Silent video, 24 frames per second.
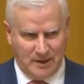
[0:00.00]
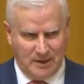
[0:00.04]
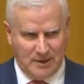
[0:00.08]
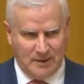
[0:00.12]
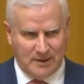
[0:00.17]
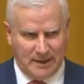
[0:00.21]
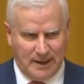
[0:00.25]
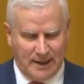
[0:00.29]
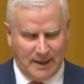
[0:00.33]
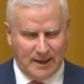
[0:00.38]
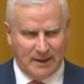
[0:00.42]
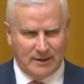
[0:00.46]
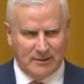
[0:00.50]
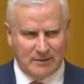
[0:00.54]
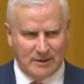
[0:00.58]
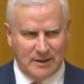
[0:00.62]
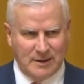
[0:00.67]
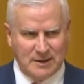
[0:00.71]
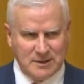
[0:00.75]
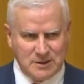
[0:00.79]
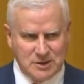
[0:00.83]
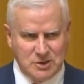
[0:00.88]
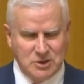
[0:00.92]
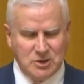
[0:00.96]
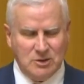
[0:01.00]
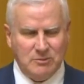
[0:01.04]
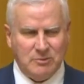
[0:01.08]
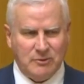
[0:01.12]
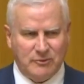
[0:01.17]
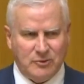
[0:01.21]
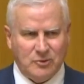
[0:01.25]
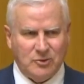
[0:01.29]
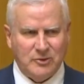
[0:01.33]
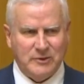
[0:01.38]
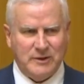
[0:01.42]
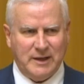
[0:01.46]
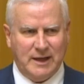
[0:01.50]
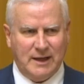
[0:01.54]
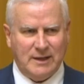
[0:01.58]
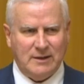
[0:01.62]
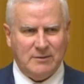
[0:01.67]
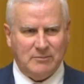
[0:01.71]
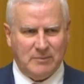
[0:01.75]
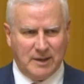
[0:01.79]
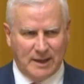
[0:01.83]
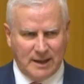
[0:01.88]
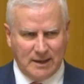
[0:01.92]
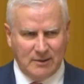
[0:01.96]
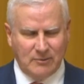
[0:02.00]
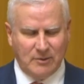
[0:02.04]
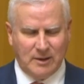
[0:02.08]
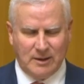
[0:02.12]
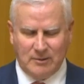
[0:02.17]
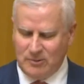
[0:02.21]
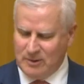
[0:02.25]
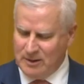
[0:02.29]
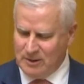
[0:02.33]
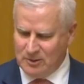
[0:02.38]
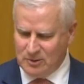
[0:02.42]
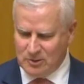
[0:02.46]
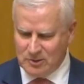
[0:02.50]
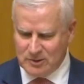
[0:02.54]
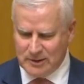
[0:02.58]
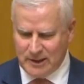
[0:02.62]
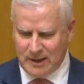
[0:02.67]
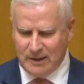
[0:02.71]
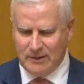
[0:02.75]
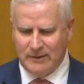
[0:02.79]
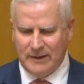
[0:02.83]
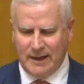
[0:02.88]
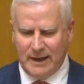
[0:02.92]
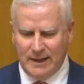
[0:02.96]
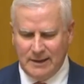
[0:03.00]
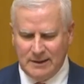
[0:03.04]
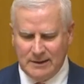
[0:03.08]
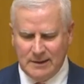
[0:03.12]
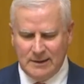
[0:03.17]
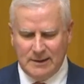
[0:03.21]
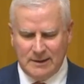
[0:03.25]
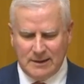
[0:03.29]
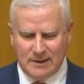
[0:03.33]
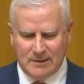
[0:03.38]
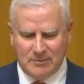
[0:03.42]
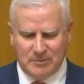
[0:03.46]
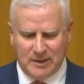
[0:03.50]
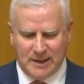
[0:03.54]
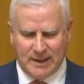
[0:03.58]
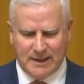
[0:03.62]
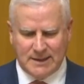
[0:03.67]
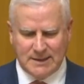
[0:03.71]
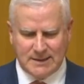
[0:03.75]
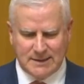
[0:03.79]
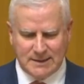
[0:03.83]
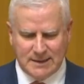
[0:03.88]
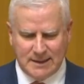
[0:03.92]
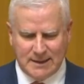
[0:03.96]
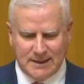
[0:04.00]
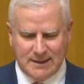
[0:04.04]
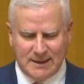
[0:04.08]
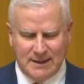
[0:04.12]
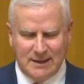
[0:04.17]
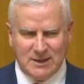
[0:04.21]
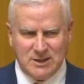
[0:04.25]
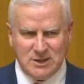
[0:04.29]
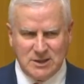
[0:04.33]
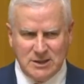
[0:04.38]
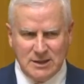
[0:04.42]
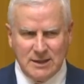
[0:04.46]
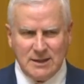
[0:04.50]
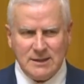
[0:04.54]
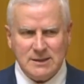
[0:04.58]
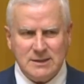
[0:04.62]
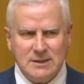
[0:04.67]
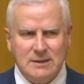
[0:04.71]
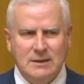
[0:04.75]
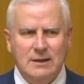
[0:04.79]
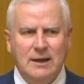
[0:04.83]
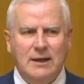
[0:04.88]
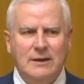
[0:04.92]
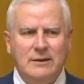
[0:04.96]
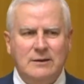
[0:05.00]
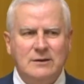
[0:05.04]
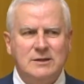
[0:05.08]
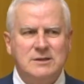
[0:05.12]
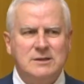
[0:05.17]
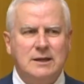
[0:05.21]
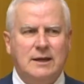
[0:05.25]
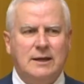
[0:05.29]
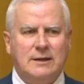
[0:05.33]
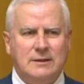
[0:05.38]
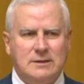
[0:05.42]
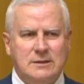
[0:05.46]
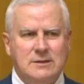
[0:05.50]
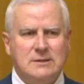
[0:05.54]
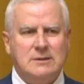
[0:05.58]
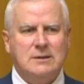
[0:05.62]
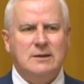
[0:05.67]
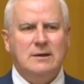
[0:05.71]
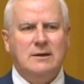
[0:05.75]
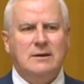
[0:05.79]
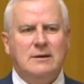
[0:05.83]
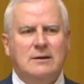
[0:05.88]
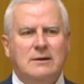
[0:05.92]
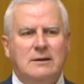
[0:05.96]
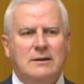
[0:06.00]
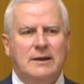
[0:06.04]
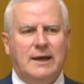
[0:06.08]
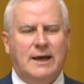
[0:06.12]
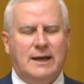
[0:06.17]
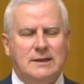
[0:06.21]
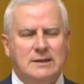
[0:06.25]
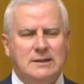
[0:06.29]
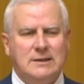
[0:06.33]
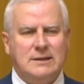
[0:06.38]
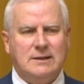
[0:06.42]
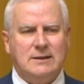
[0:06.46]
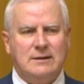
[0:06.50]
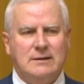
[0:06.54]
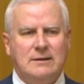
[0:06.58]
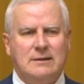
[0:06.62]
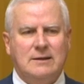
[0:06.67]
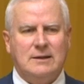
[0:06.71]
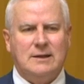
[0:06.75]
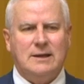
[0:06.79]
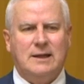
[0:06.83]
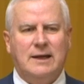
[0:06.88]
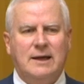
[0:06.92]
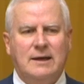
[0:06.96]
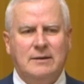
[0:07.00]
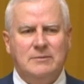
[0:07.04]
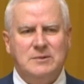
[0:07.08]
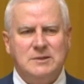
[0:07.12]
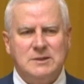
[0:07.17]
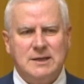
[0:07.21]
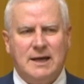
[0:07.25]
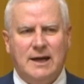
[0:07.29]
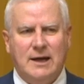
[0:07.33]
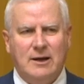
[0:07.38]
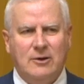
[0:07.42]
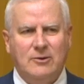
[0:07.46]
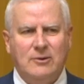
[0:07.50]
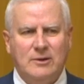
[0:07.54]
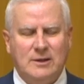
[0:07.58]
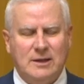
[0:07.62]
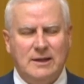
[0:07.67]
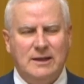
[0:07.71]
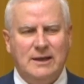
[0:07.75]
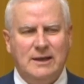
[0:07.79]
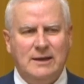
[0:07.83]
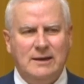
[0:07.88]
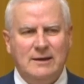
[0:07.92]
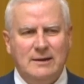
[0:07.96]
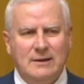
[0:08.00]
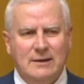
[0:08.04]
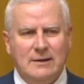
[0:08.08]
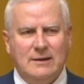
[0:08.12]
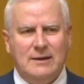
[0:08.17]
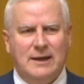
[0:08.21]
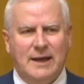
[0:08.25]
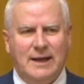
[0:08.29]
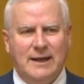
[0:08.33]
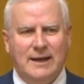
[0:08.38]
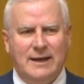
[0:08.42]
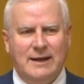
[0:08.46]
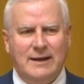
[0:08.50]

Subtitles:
Now, it is due before the end of May, we all know that, but you just get the sense that Labor's hurriedly getting